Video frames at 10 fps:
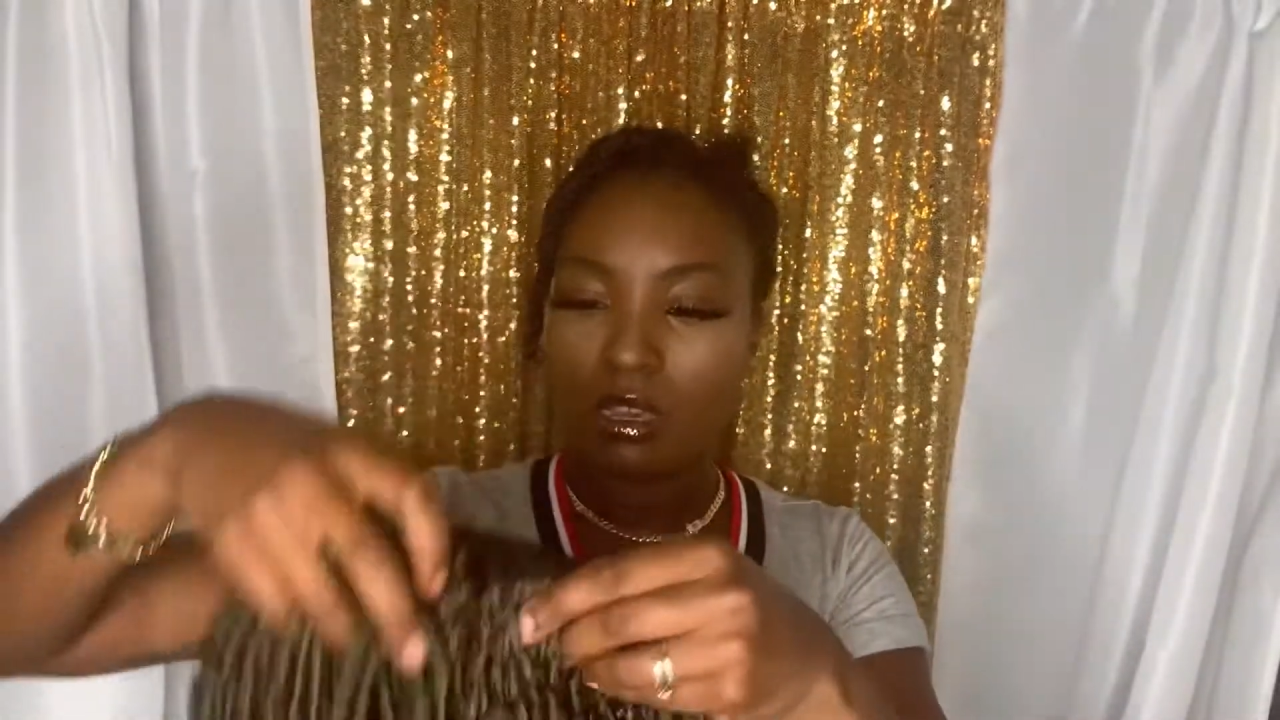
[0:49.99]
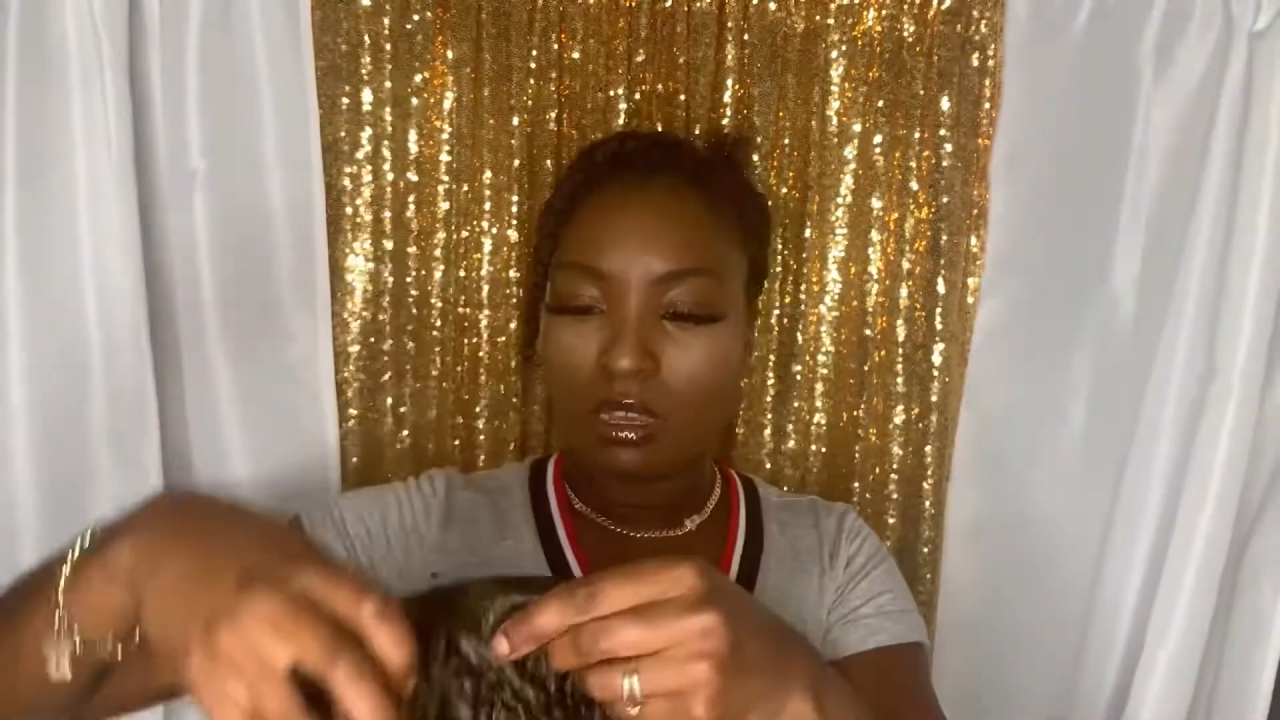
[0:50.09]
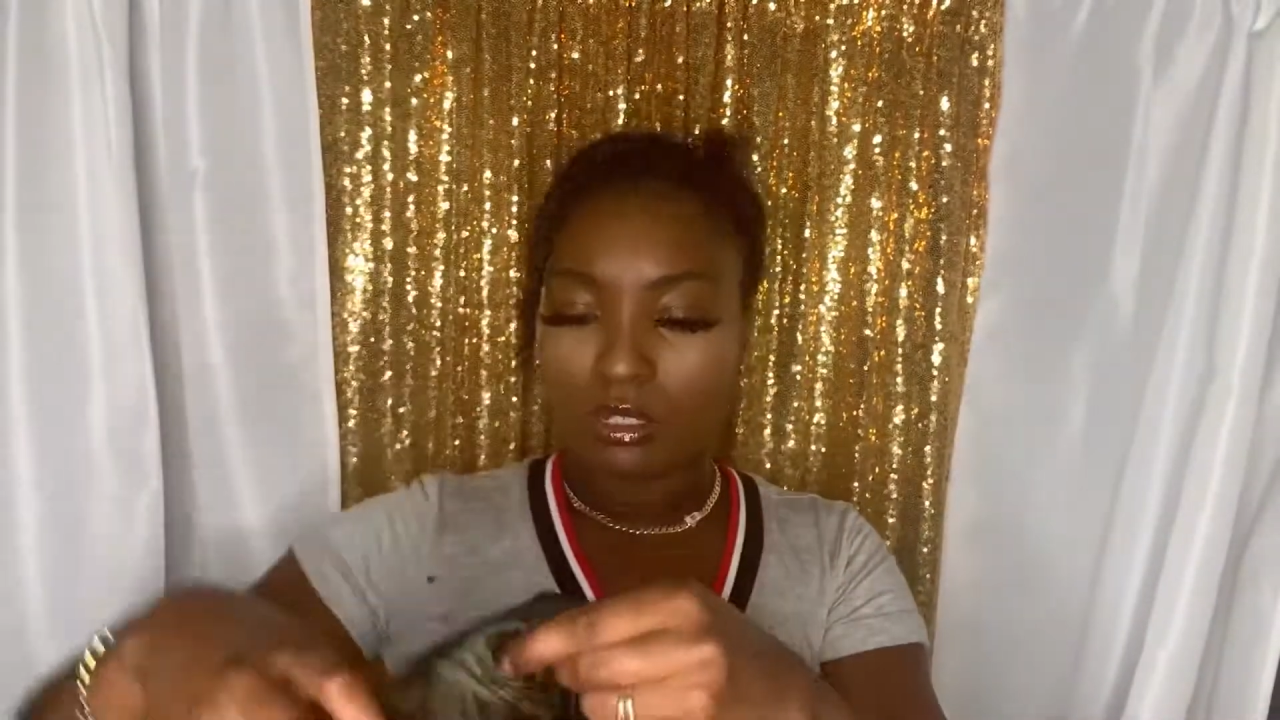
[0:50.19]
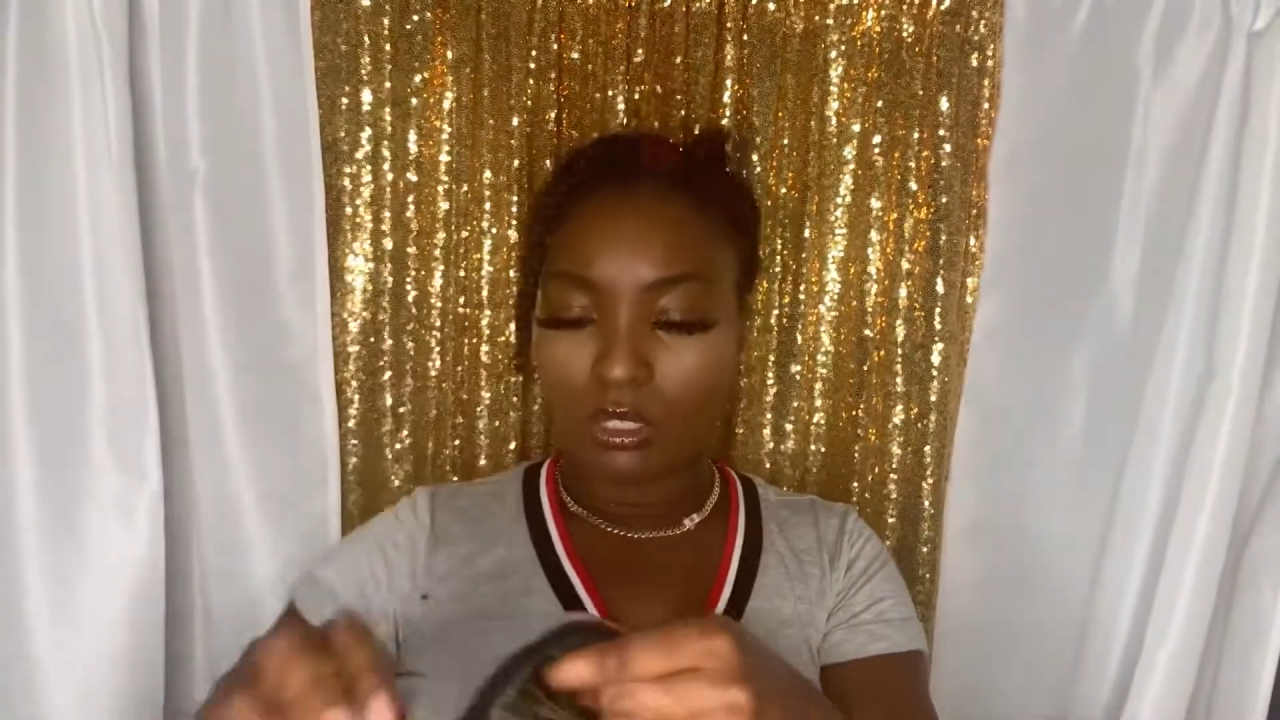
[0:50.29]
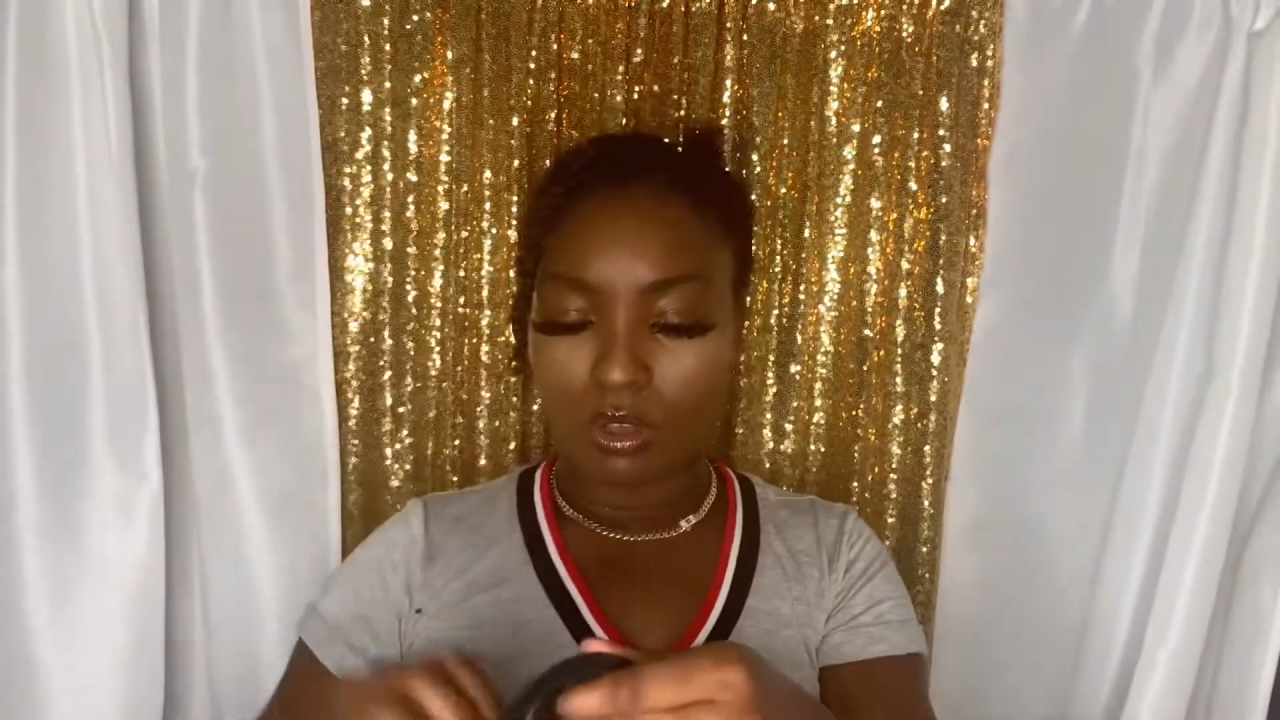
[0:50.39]

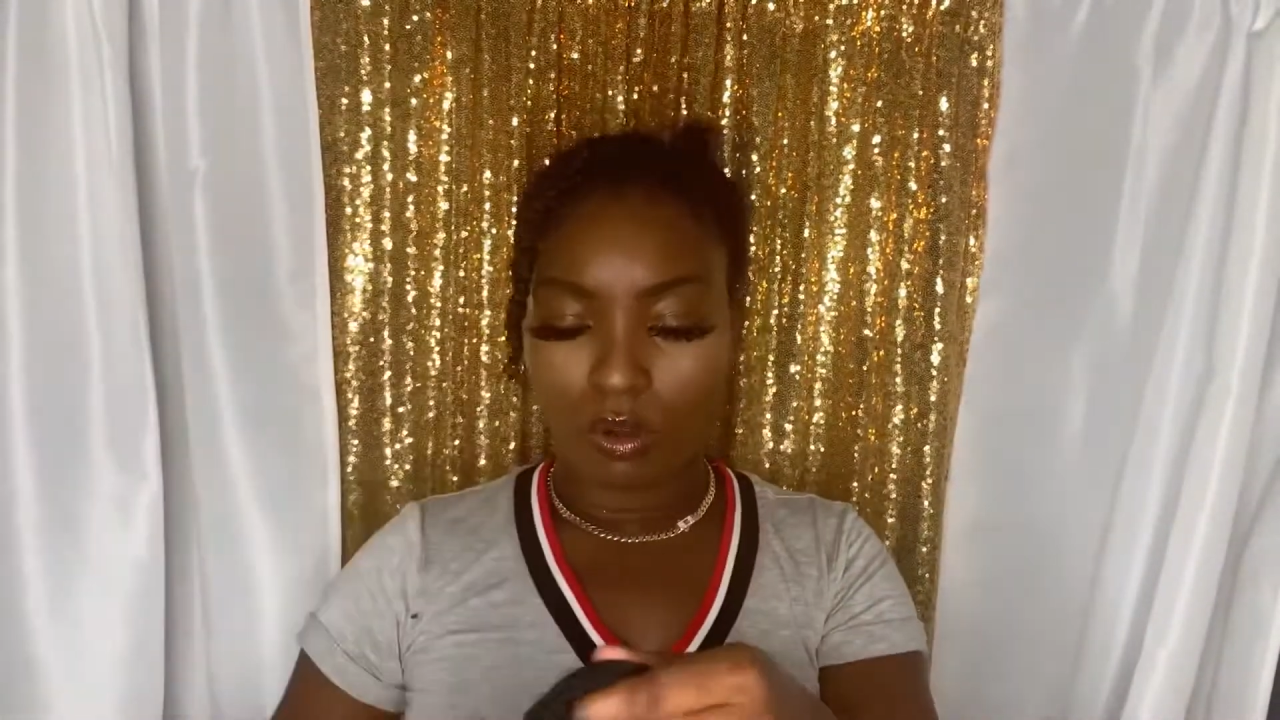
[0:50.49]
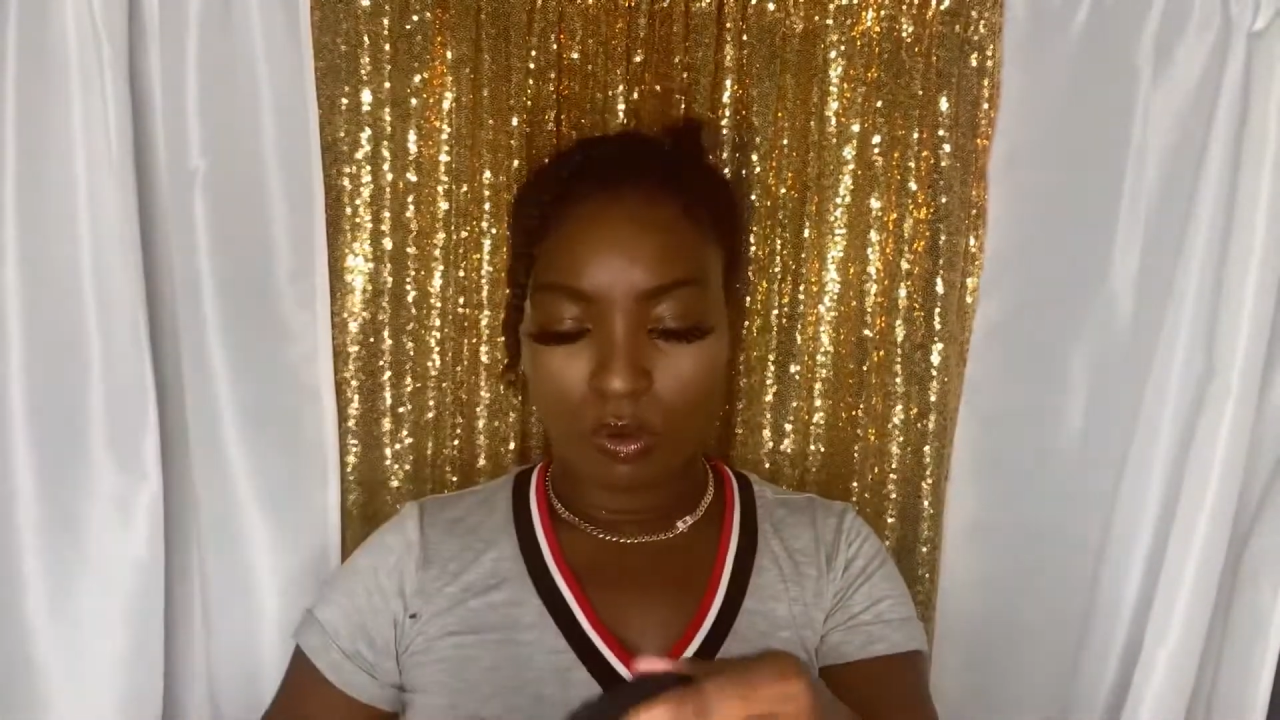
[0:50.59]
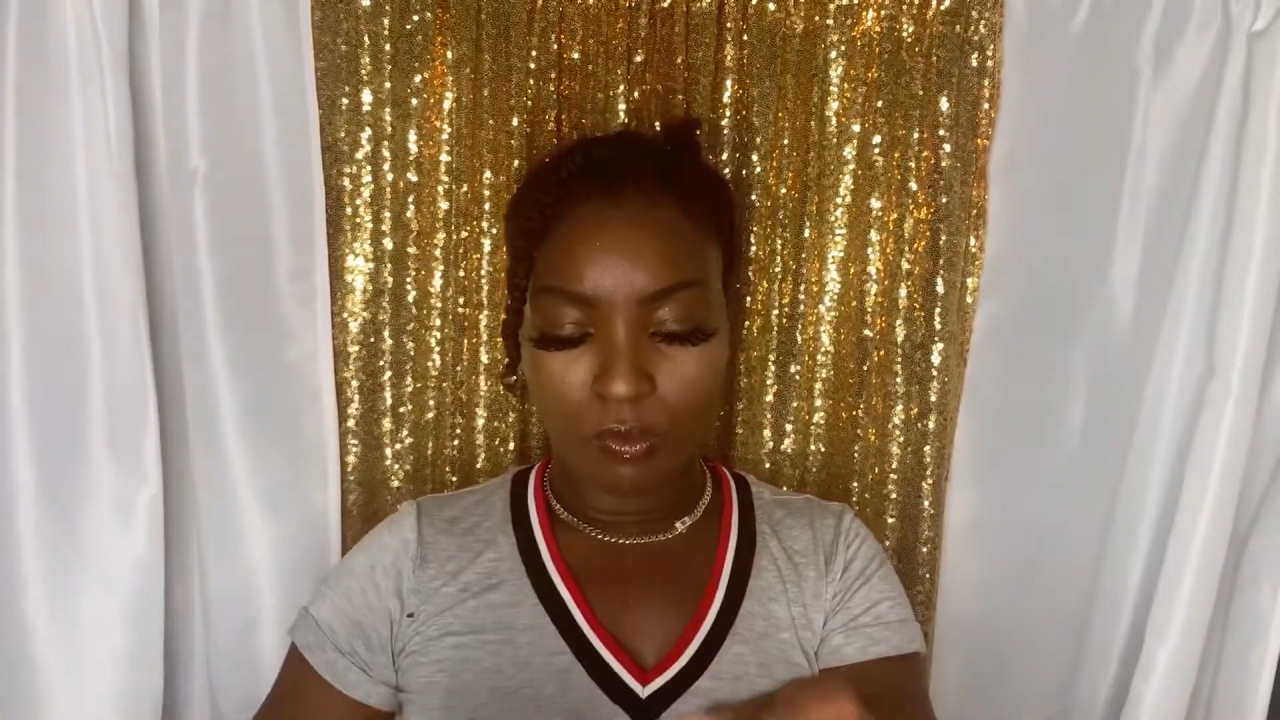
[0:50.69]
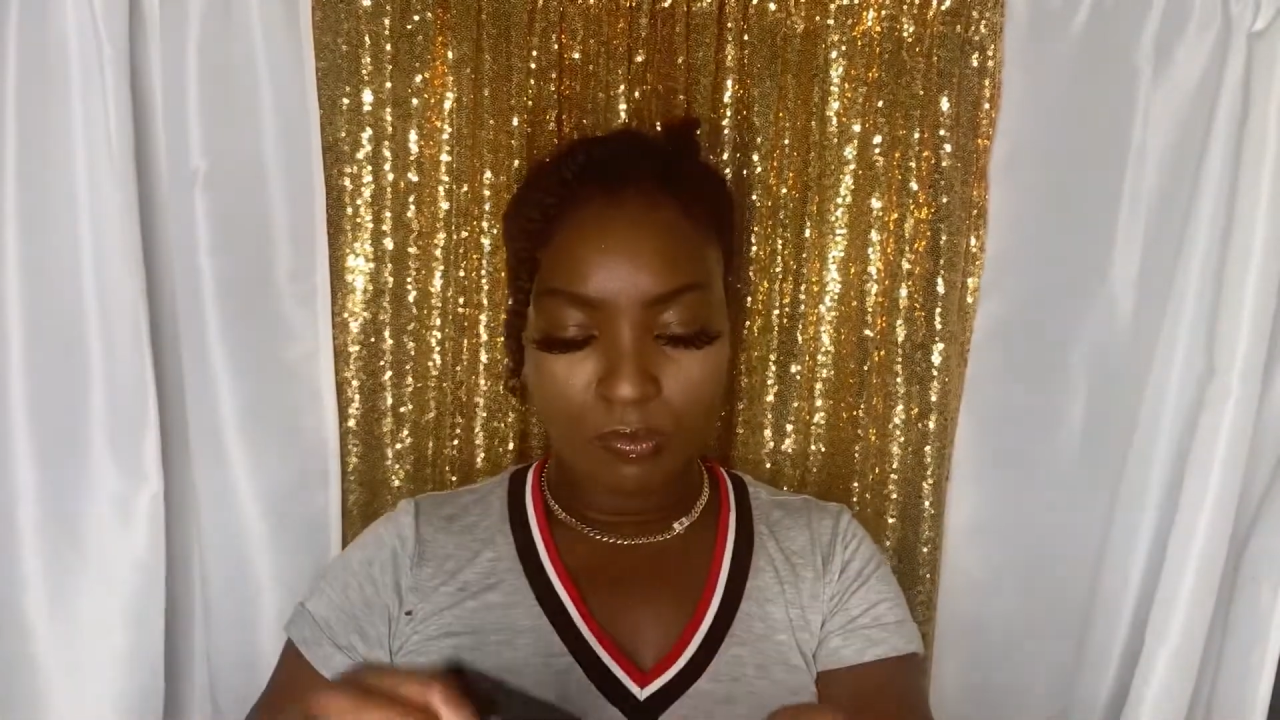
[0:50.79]
So